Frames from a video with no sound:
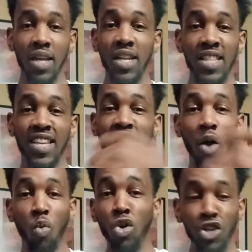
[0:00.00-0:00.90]
Anything I
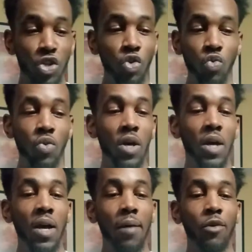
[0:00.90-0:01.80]
want to do,
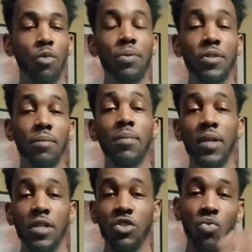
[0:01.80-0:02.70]
I'm gonna put some
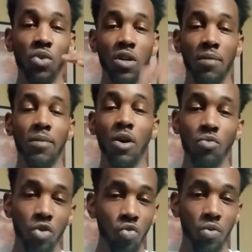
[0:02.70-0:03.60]
money to it and I'm
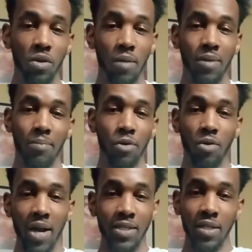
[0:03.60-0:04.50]
gonna do it. I'm not
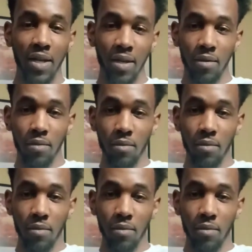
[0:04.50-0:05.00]
procrastinating.